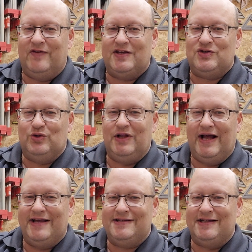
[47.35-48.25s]
Festool
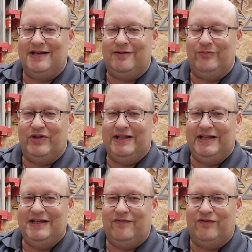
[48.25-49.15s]
has a
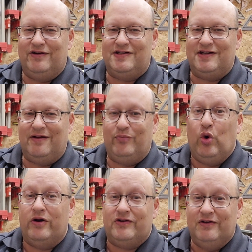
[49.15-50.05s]
completely different
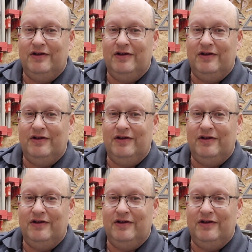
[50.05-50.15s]
port